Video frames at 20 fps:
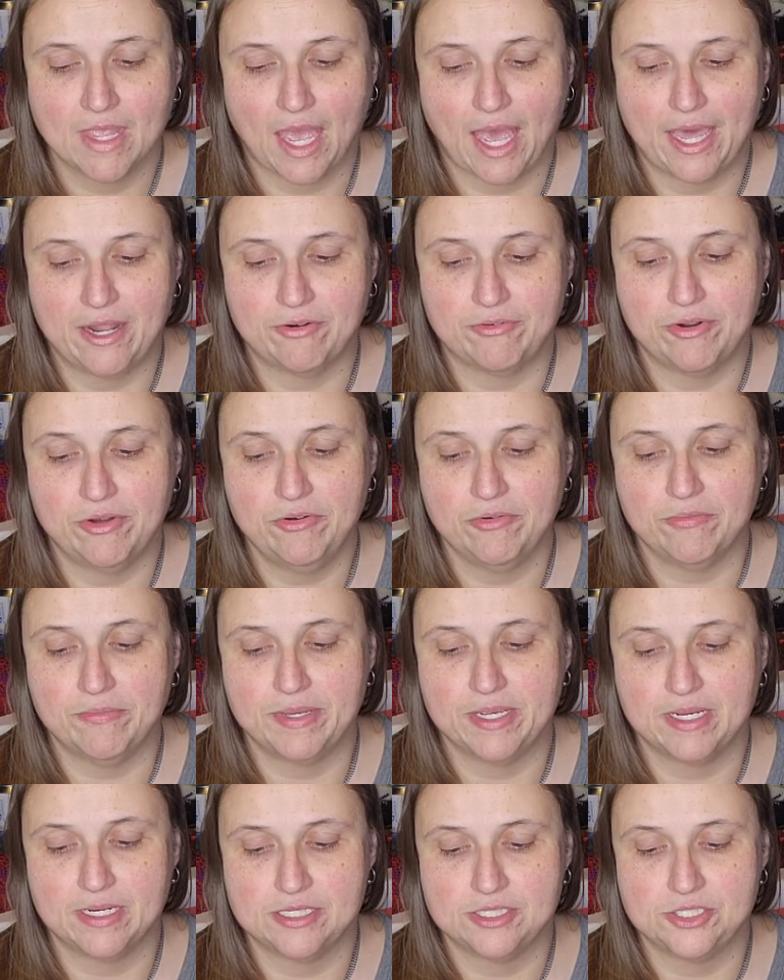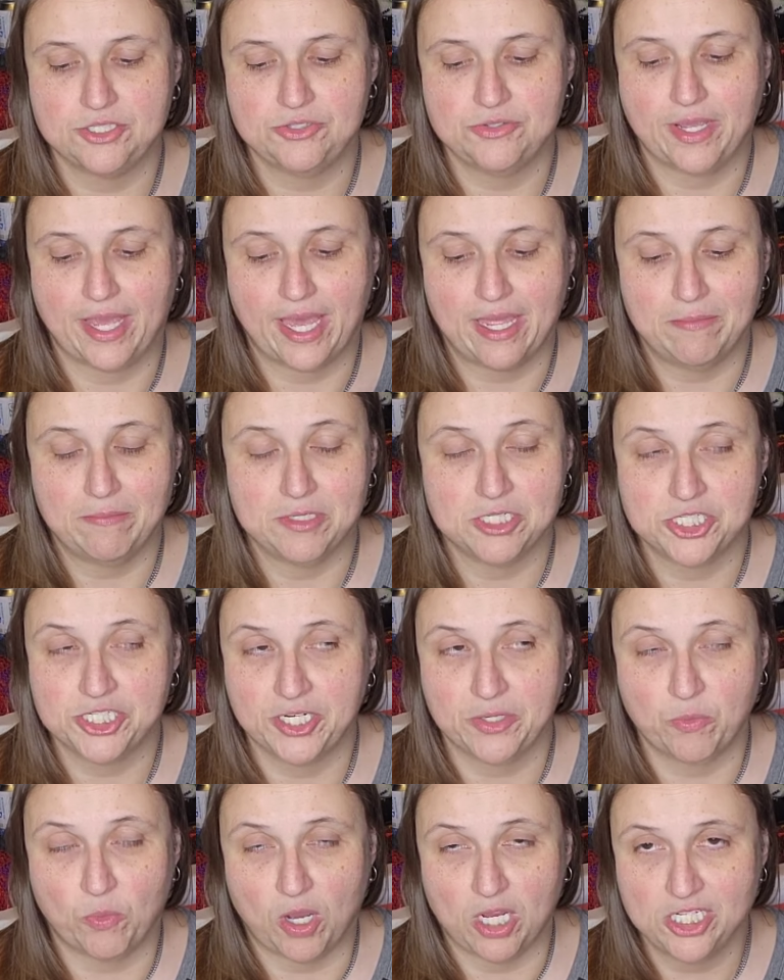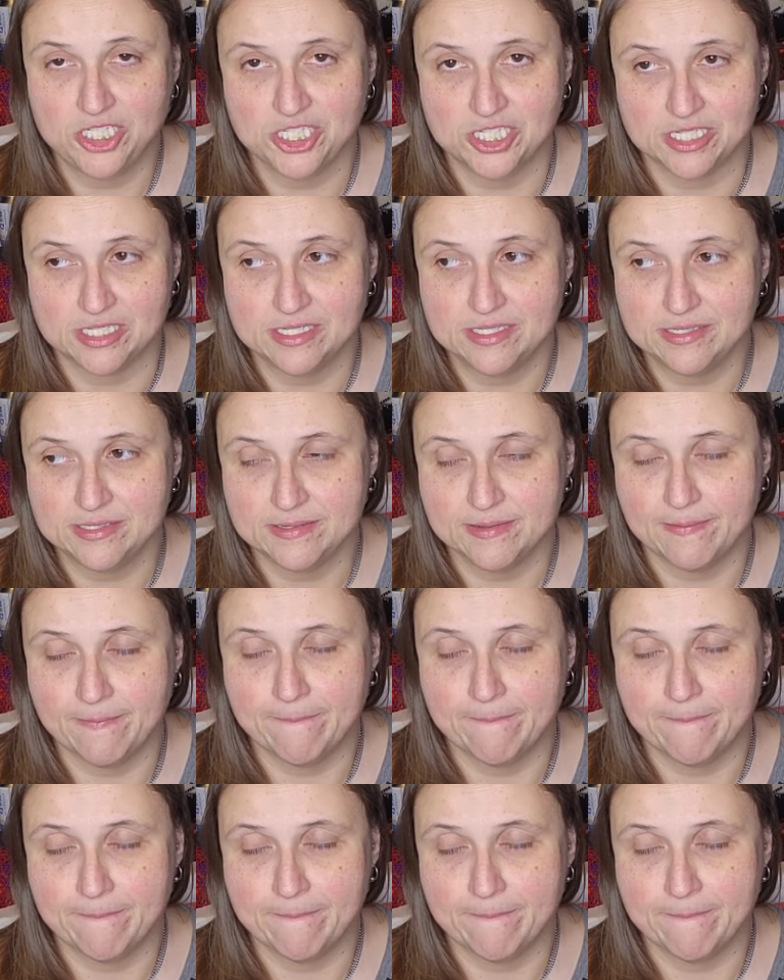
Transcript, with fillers: I don't know because you can machine wash this.